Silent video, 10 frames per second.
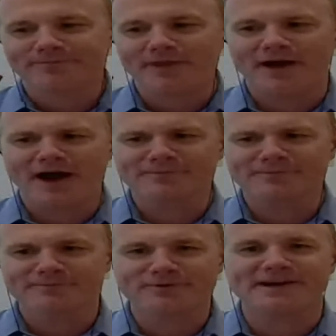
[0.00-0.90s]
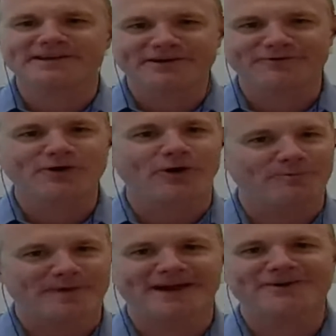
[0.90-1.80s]
um, some pretty difficult
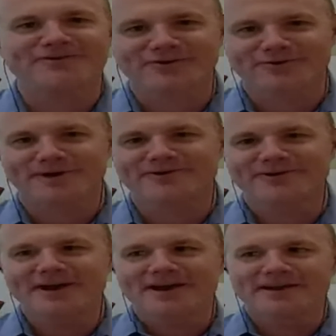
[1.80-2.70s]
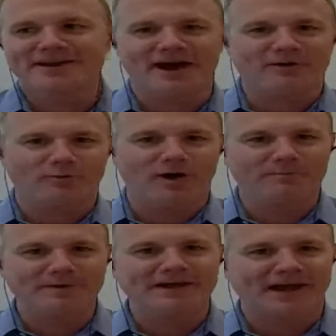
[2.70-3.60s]
managers which not while
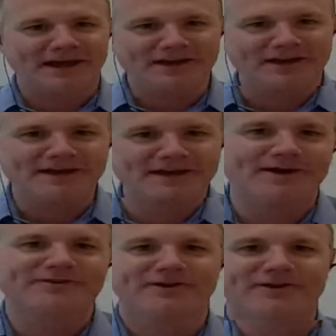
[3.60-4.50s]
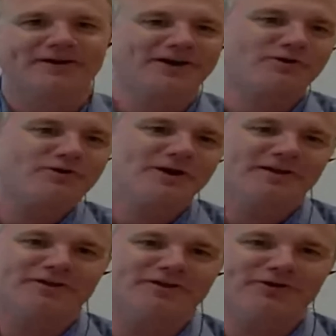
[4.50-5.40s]
being a nightmare scenario
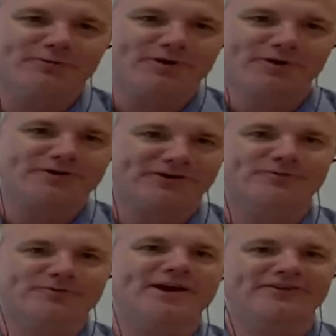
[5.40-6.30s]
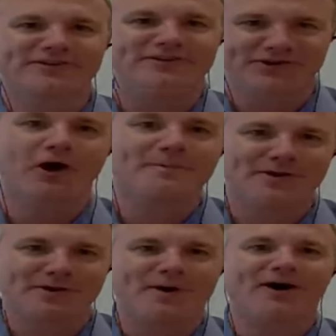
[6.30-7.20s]
those were situations that taught me
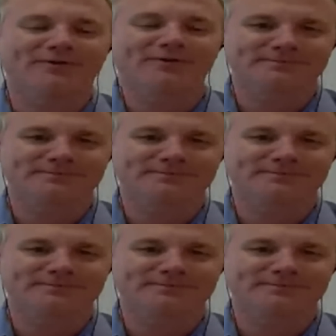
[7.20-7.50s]
well